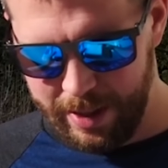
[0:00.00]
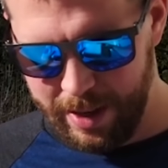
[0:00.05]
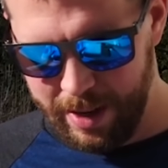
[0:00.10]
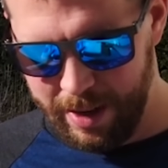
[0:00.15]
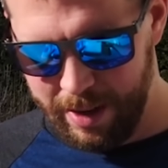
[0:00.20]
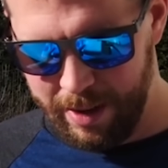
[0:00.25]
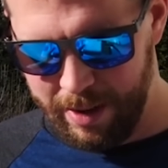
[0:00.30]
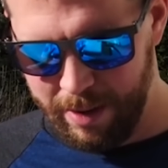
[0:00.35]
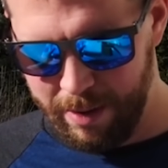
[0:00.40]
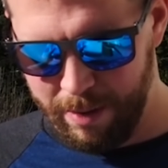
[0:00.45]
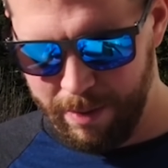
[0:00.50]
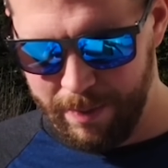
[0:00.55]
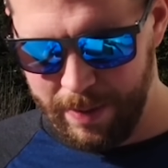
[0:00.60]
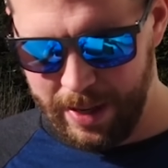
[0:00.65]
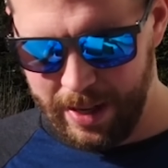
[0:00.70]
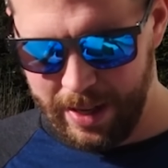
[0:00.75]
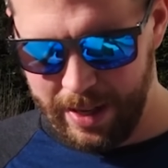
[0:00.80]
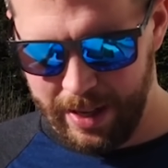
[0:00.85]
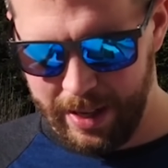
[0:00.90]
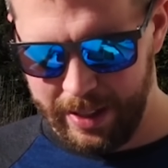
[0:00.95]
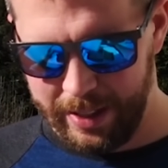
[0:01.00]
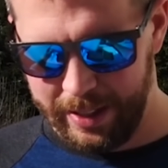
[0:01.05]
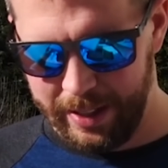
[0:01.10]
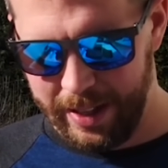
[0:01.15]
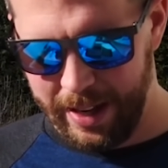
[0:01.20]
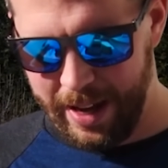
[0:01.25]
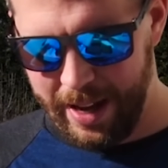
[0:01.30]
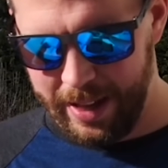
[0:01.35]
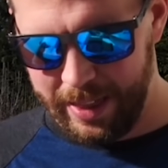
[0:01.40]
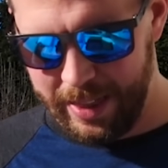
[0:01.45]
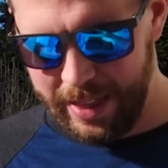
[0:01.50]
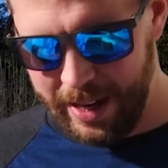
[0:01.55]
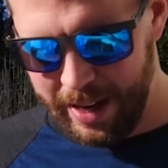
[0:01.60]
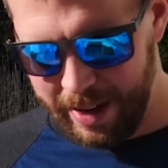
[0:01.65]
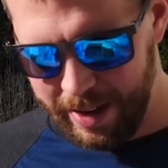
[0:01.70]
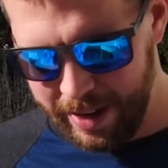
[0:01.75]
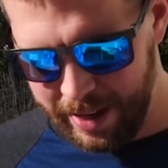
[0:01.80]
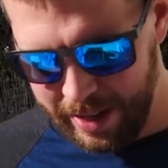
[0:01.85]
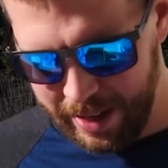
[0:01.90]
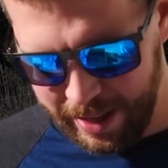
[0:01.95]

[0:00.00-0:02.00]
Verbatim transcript: Oh my God, there it